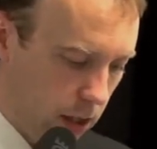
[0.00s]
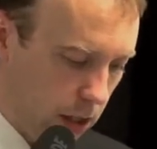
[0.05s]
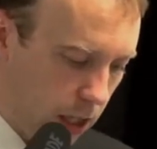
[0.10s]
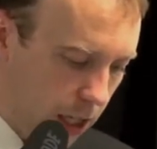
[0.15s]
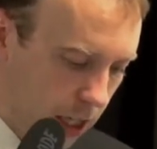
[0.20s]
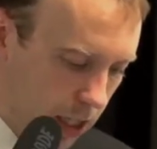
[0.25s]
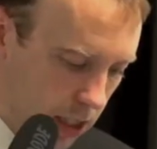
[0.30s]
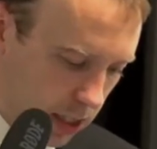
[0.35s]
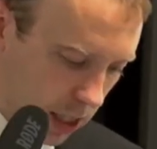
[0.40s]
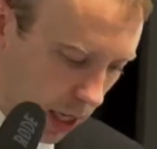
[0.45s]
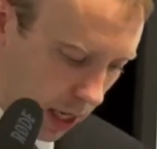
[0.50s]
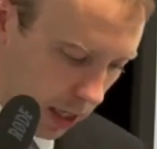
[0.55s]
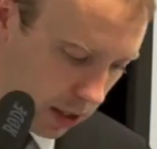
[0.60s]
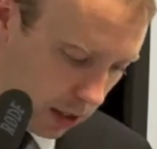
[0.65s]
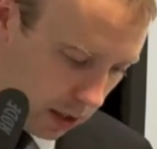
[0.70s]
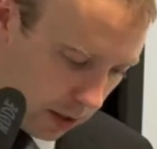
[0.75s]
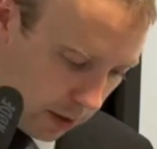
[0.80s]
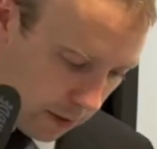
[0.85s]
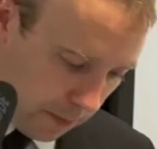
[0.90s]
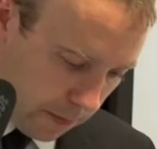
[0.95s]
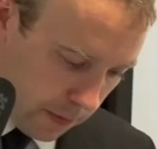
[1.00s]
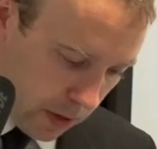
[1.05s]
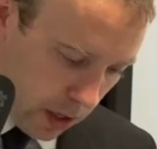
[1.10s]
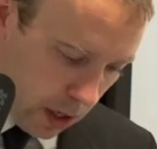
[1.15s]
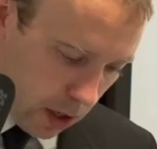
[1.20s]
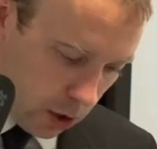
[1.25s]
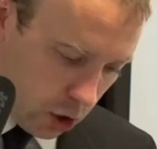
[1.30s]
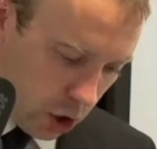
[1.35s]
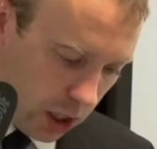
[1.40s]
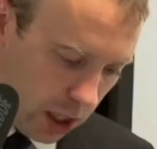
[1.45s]
And he said,
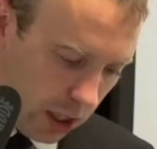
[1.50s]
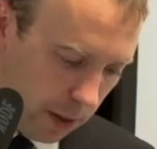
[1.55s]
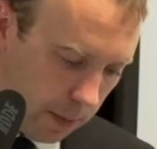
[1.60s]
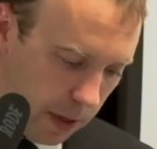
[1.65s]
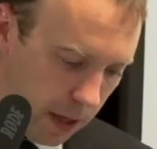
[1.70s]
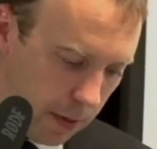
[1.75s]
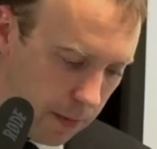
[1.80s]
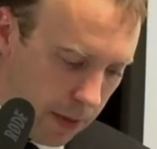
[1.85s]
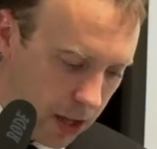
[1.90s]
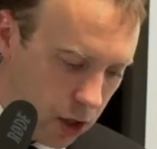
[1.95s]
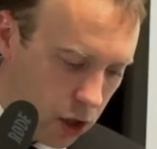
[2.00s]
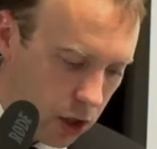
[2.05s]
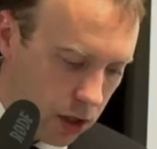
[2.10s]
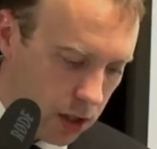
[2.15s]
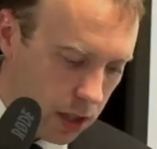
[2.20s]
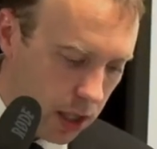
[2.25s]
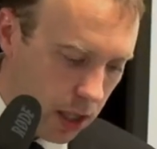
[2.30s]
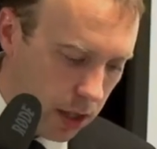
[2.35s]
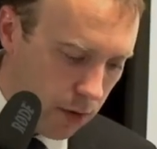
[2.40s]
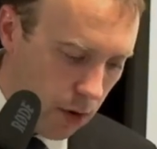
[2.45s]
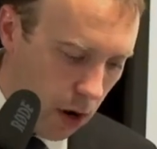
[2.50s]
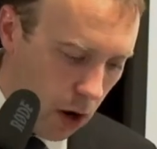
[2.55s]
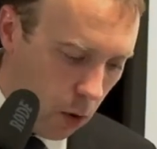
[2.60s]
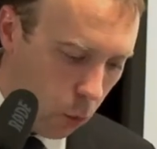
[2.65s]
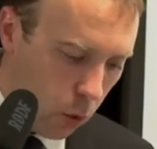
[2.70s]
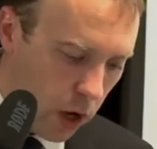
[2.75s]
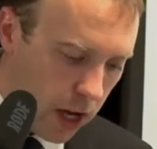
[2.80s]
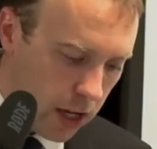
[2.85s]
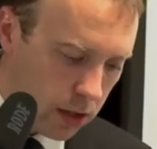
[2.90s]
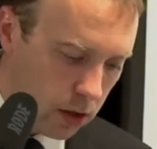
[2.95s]
GDP measures neither our
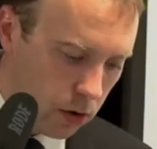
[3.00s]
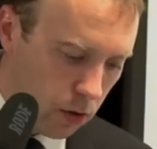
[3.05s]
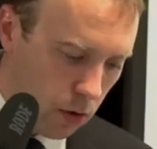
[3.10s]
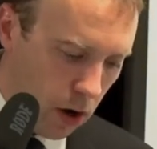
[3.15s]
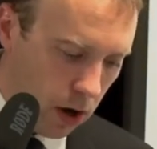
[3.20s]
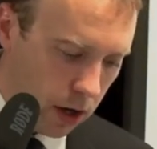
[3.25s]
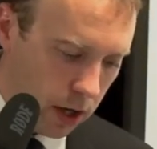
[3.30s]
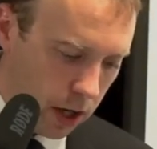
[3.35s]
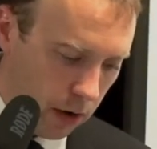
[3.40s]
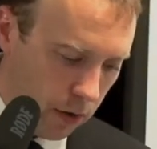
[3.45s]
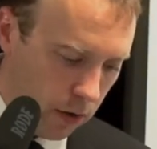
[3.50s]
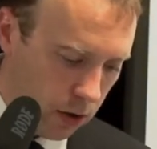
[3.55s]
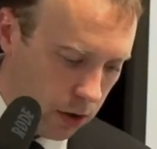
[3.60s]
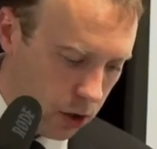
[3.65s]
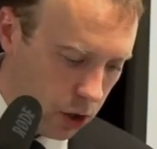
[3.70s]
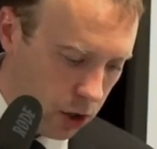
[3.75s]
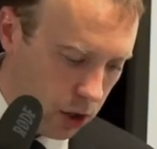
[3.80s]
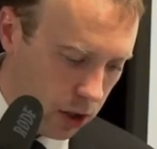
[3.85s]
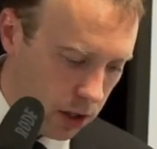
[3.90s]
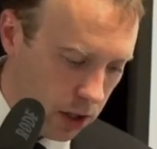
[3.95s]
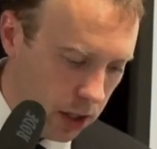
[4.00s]
wit nor our courage,